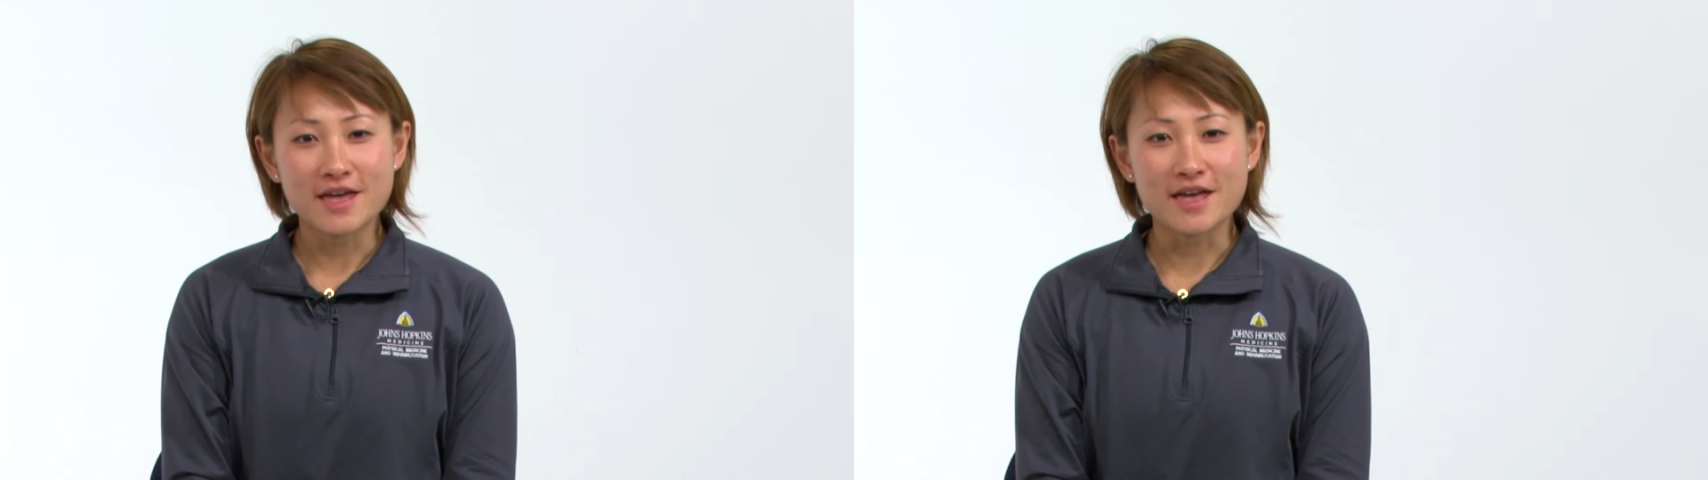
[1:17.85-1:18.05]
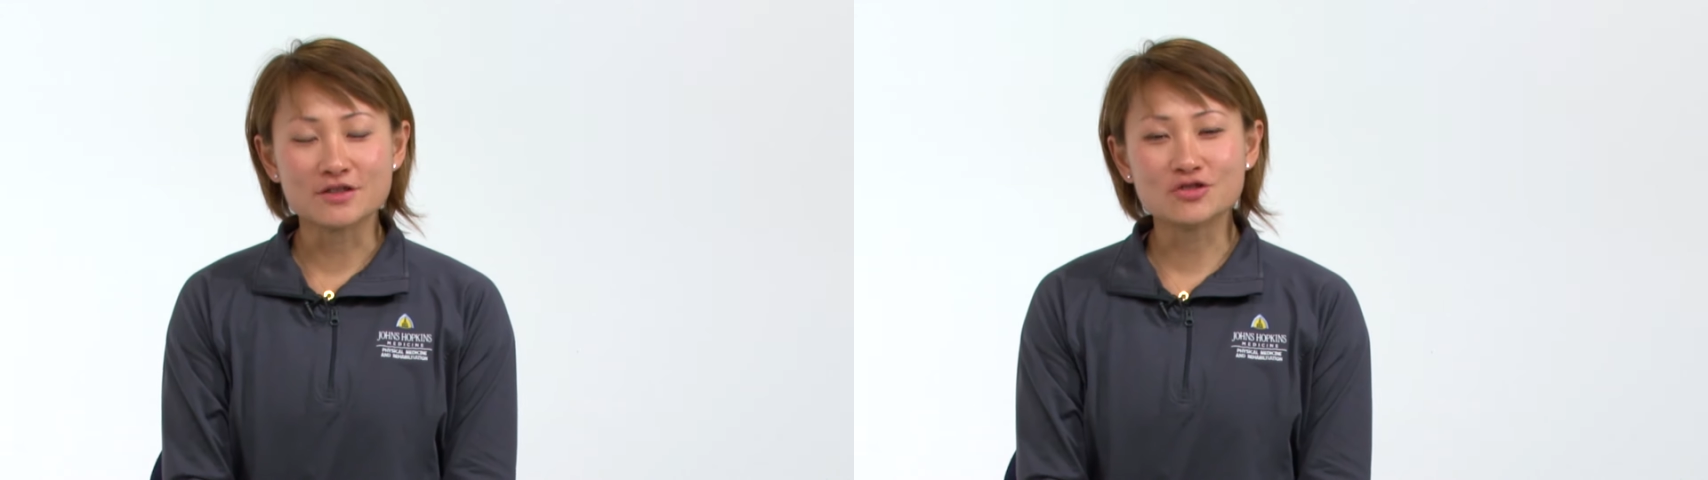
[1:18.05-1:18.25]

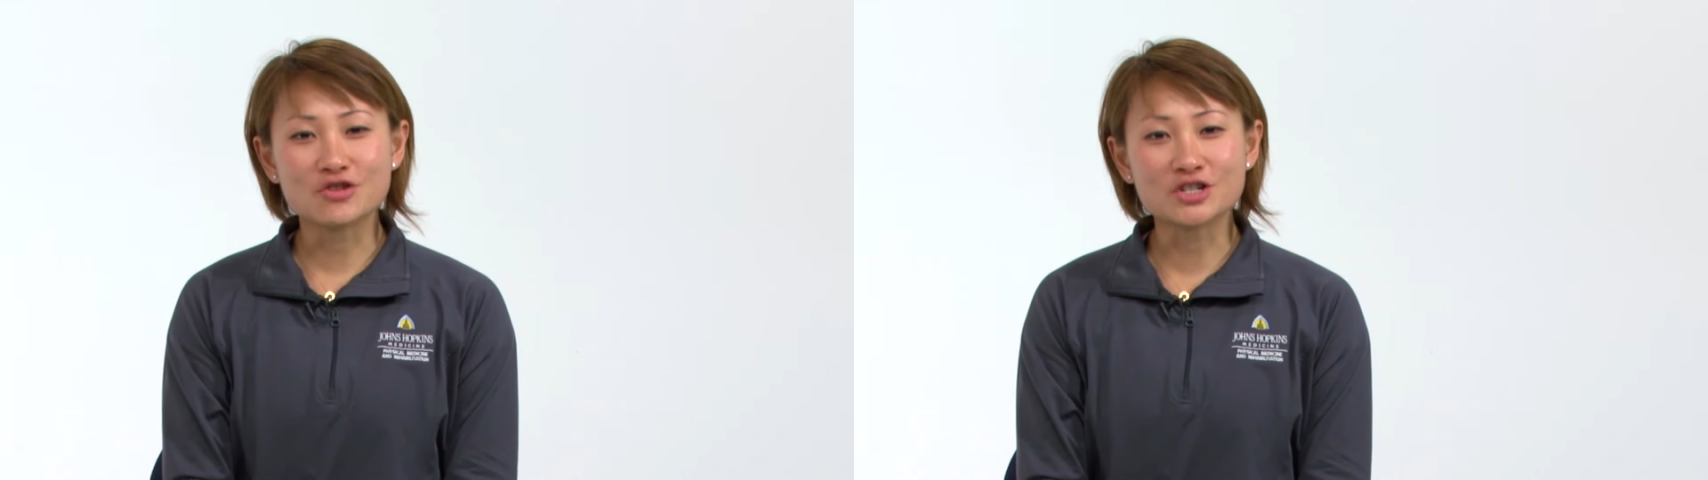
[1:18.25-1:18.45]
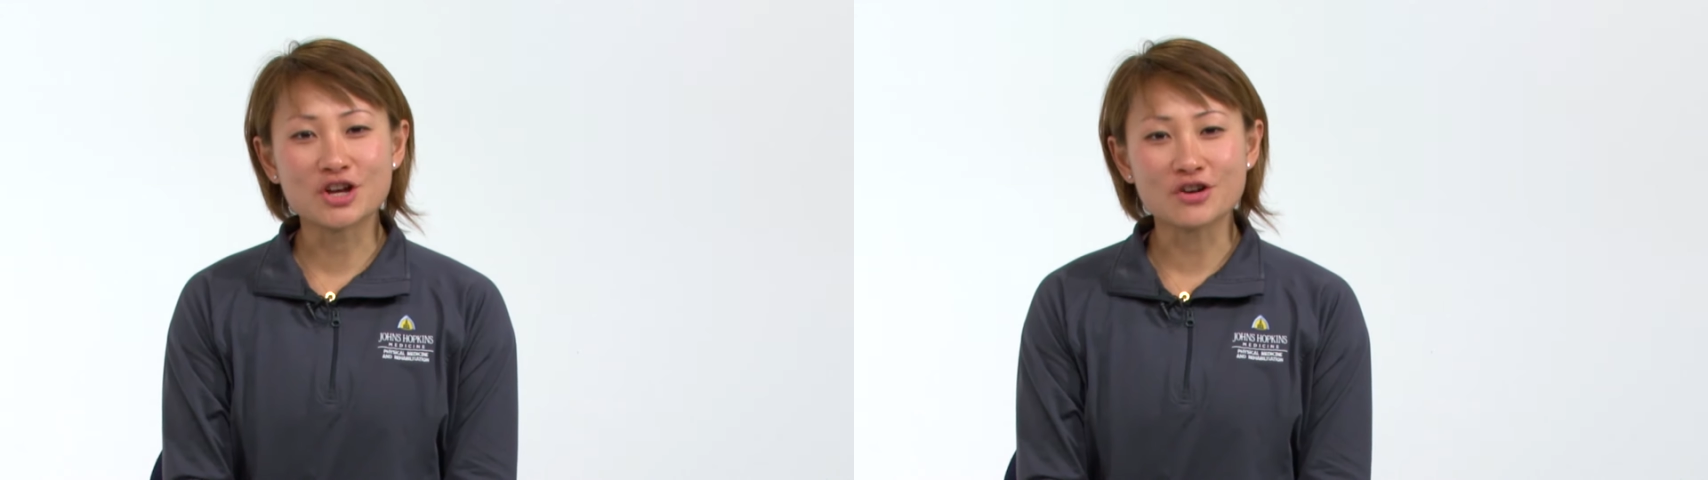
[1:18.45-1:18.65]
and
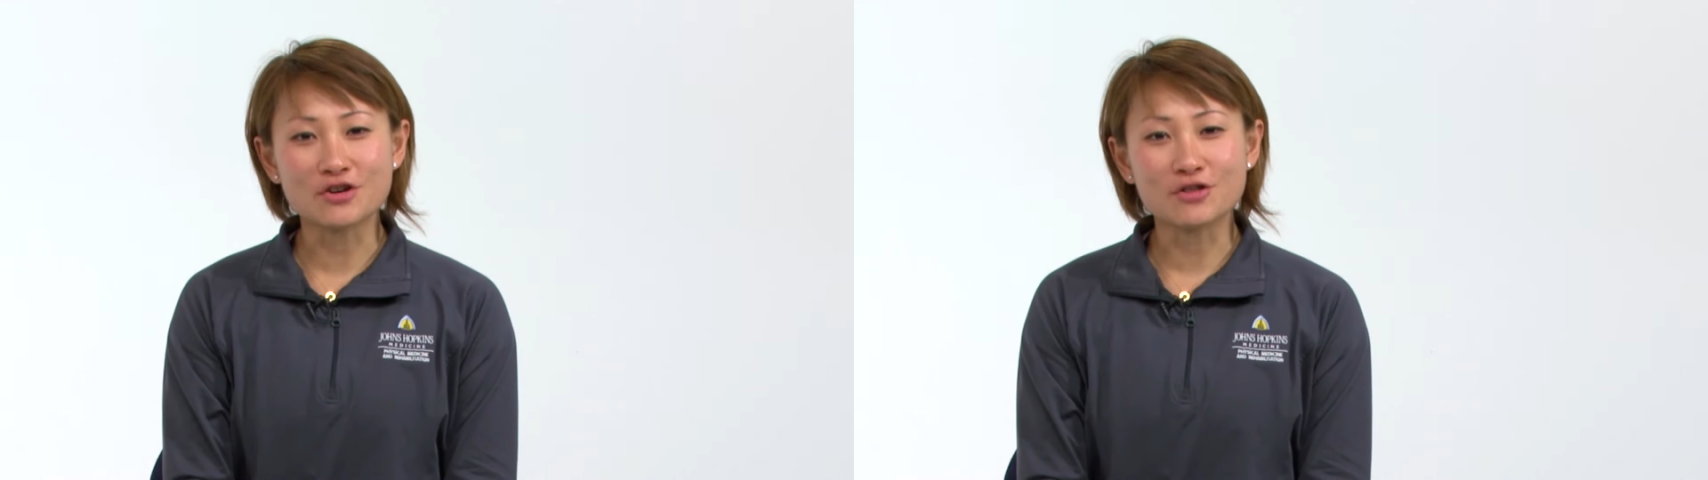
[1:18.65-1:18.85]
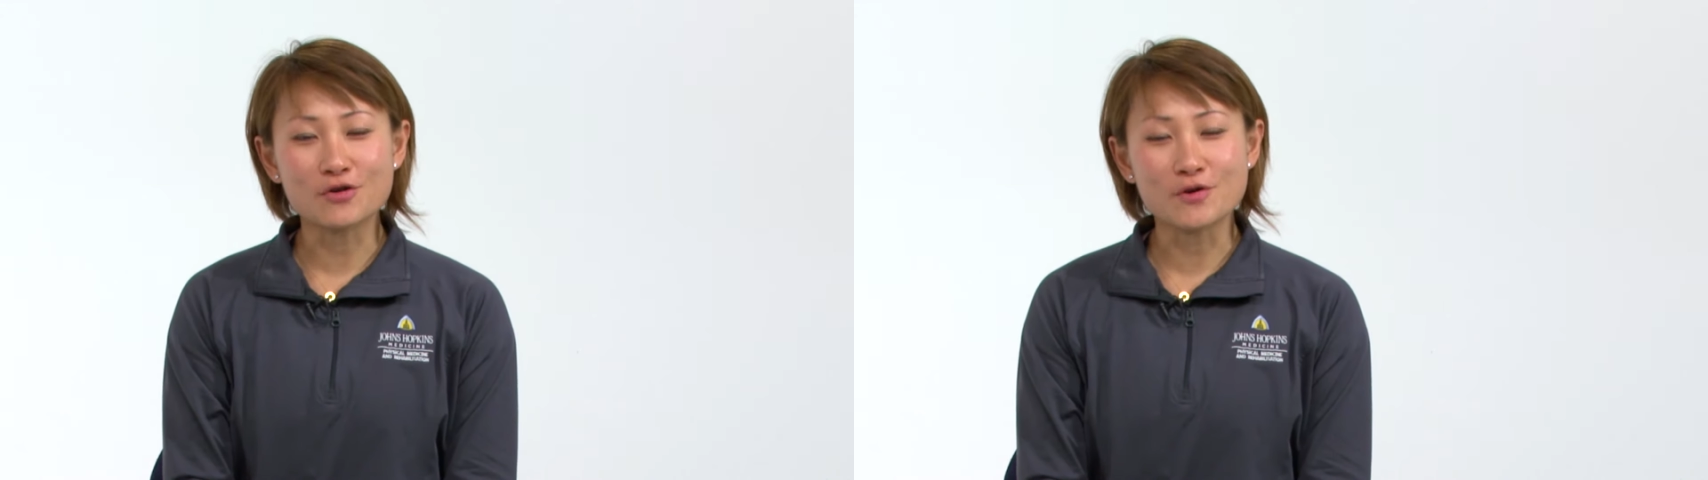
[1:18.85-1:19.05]
stretch out
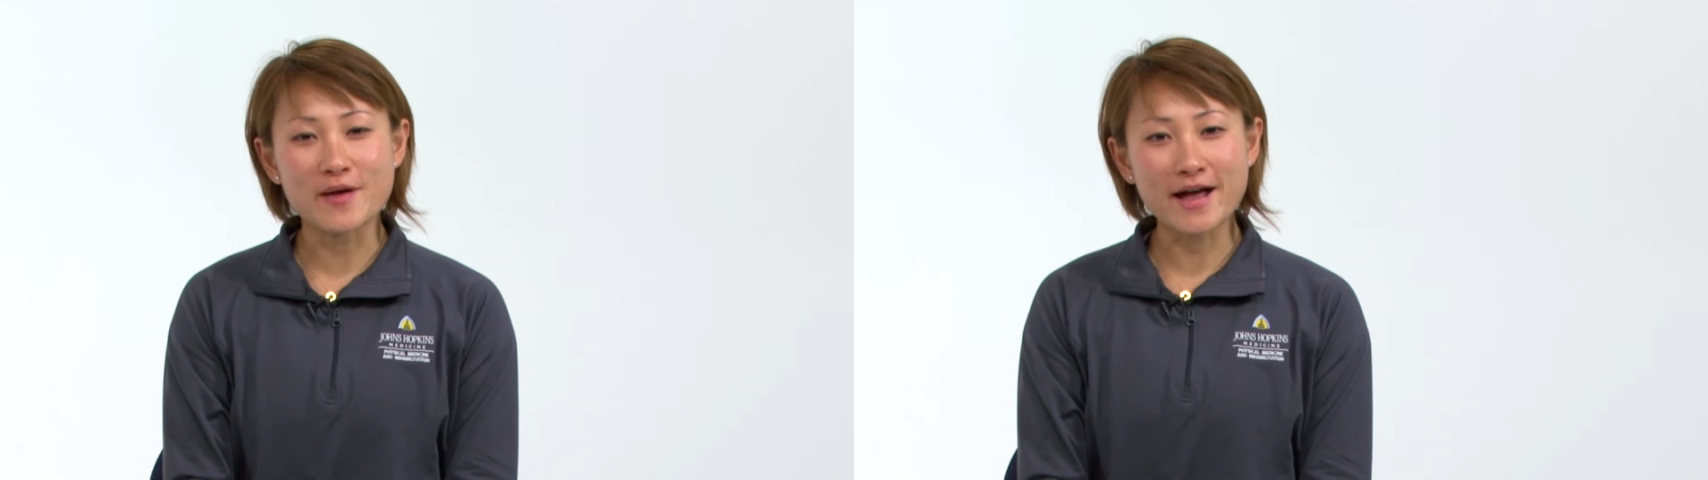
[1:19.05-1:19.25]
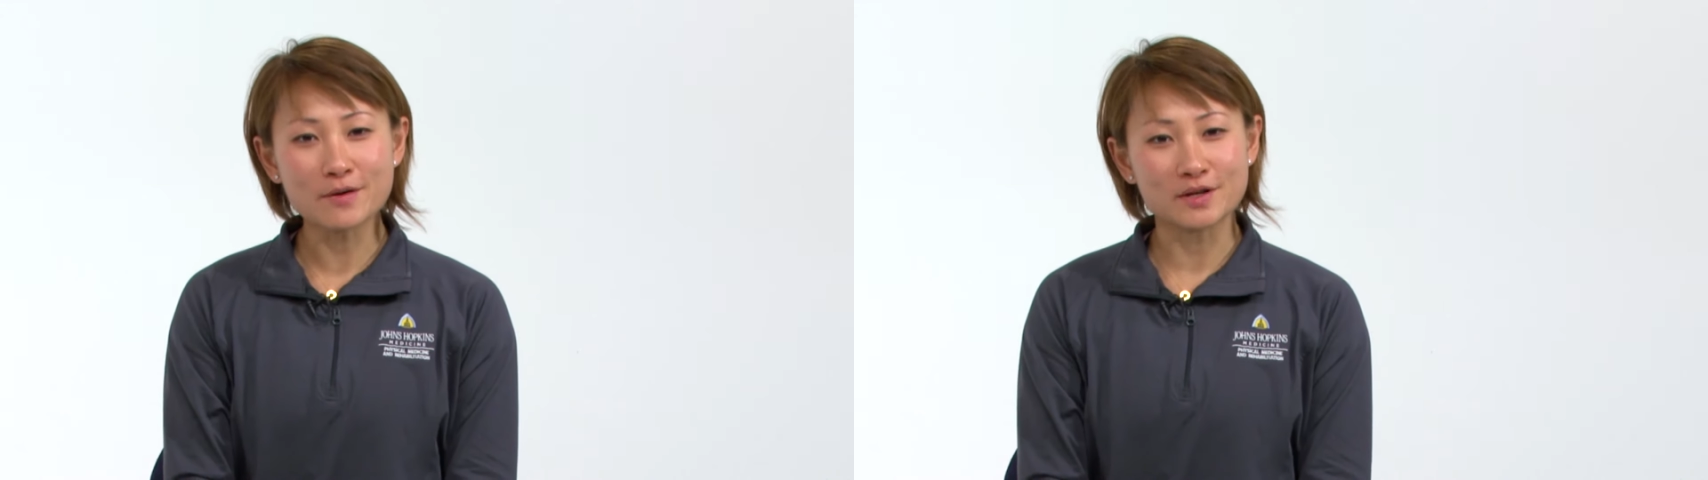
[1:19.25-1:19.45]
your lower back